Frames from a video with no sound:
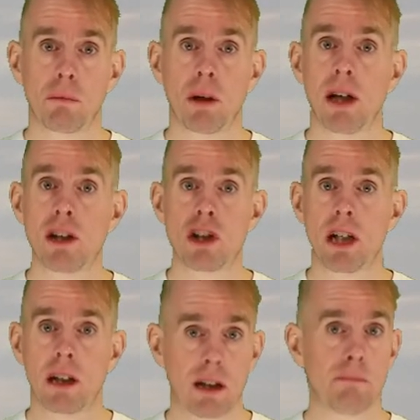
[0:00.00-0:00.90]
which
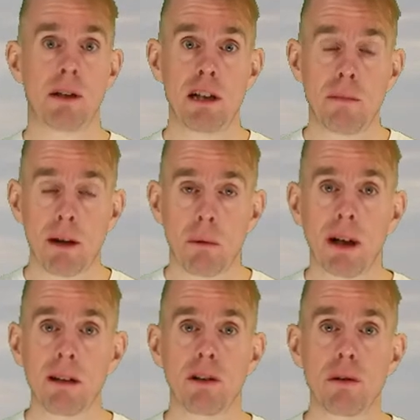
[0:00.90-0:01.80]
in a company you may
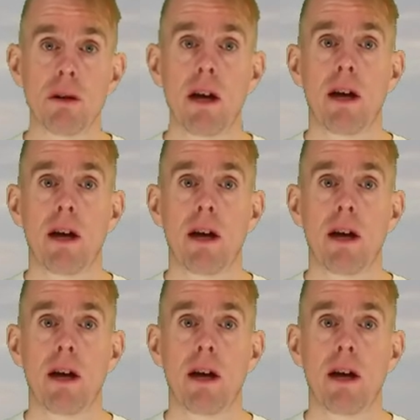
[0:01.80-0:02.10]
well do,